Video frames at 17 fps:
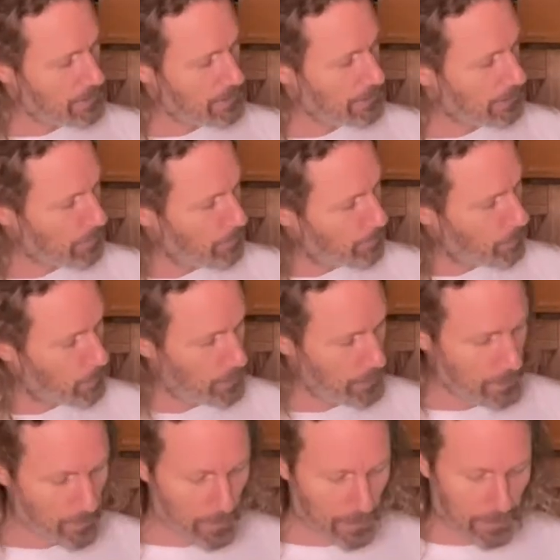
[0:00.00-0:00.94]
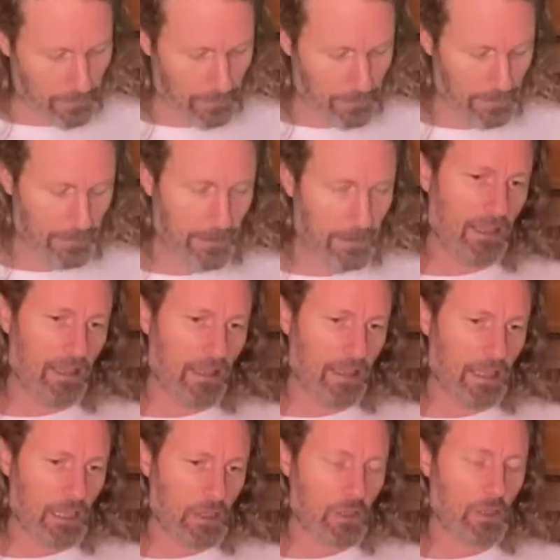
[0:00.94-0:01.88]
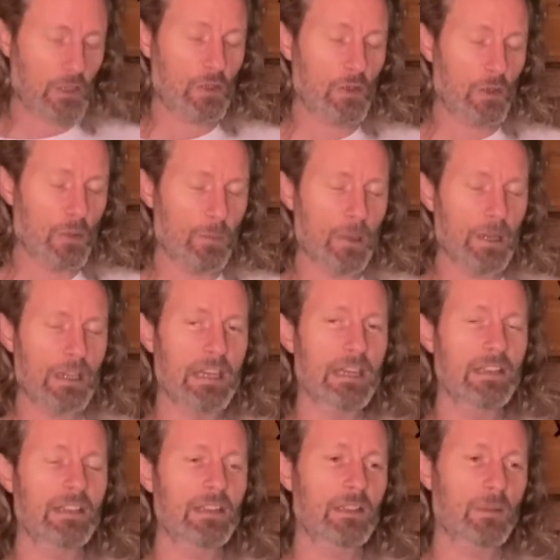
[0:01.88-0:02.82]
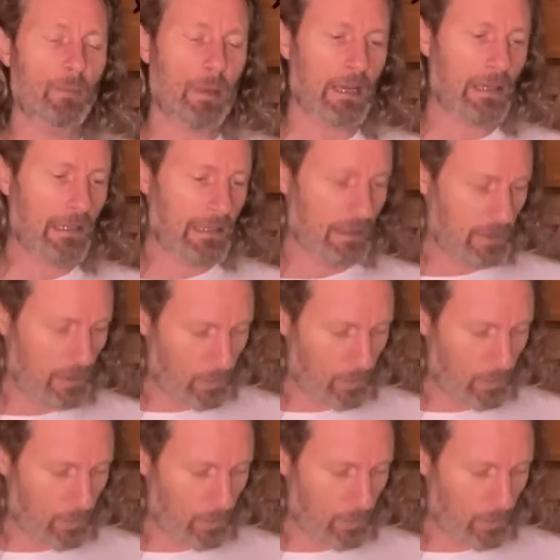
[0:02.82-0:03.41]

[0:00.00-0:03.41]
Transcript: looking board as well. It's super easy to paddle into